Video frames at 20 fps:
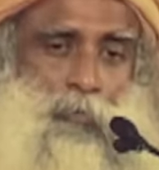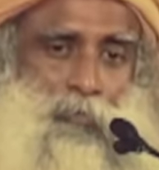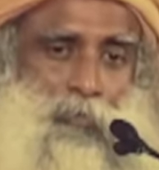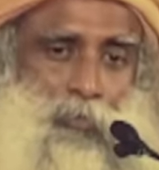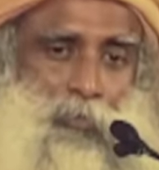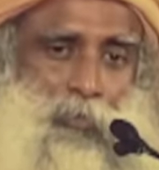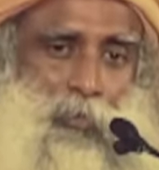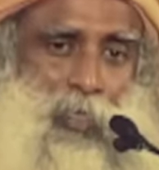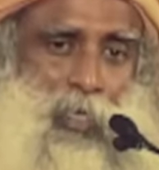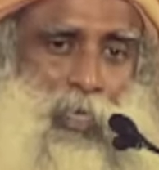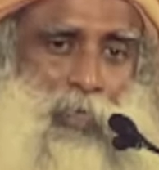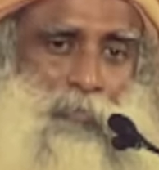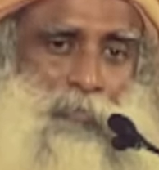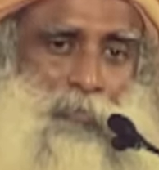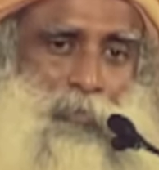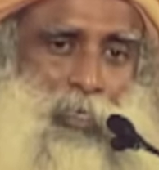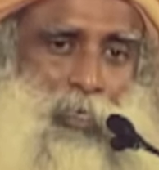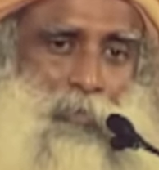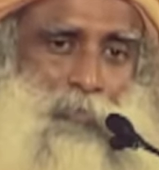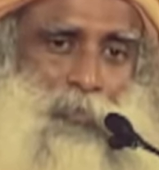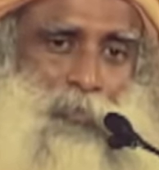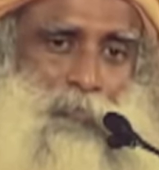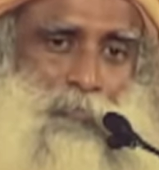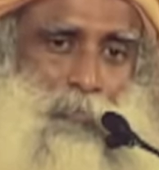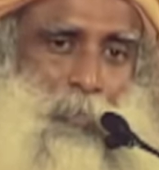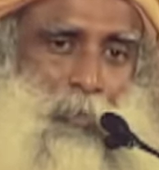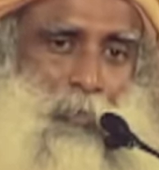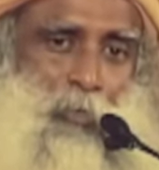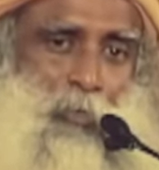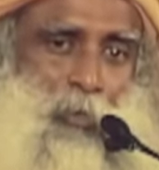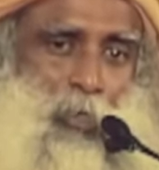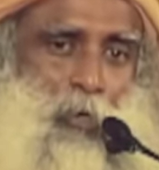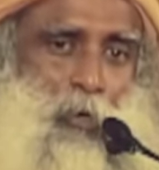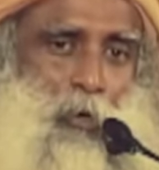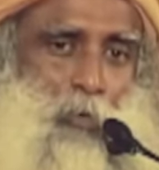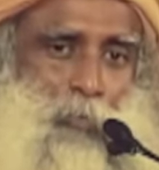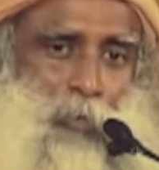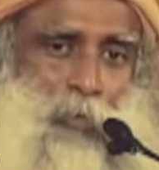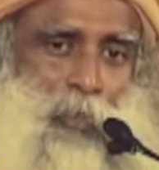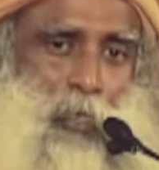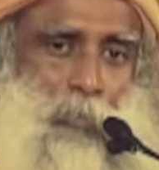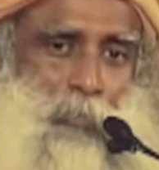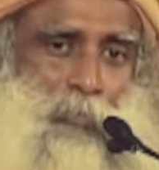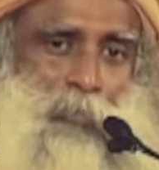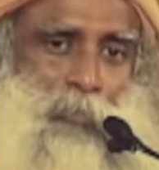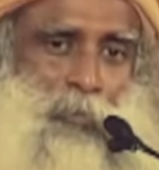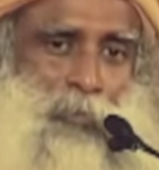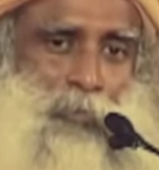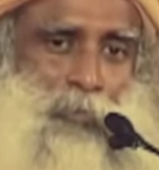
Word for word: a few lifetimes of memory opened up.